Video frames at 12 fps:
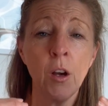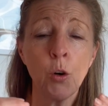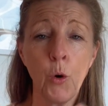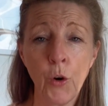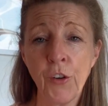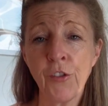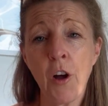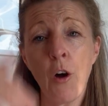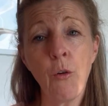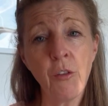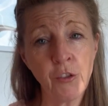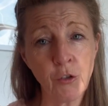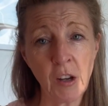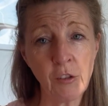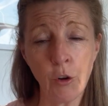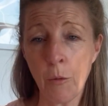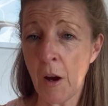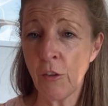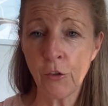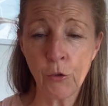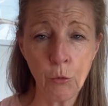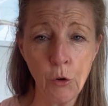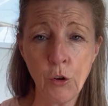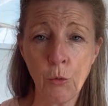cortisol, stress hormones
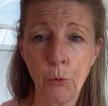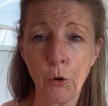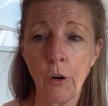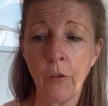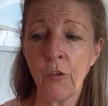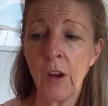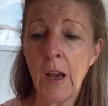through the roof,